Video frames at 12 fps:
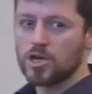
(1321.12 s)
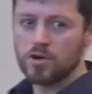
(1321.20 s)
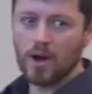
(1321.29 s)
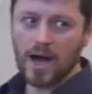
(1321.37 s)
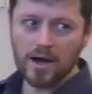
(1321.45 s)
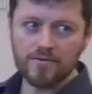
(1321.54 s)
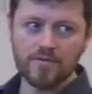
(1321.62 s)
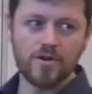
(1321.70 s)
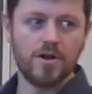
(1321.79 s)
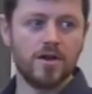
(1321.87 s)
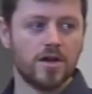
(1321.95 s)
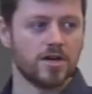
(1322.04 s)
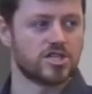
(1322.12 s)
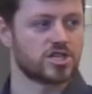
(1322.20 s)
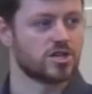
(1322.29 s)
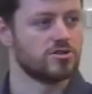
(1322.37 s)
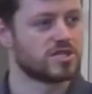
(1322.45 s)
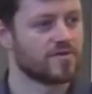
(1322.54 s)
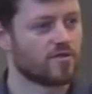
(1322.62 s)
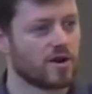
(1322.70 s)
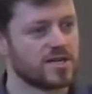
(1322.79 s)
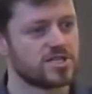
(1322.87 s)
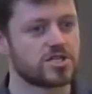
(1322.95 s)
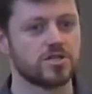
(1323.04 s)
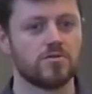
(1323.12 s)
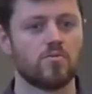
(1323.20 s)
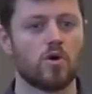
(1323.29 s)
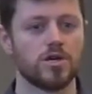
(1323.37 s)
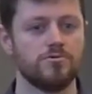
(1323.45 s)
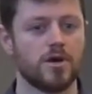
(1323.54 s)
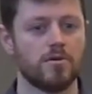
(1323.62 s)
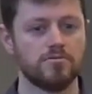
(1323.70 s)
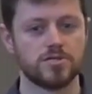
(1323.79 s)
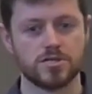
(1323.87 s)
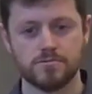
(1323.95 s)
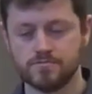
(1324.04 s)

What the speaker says: you have exclusive rights to and what you don't.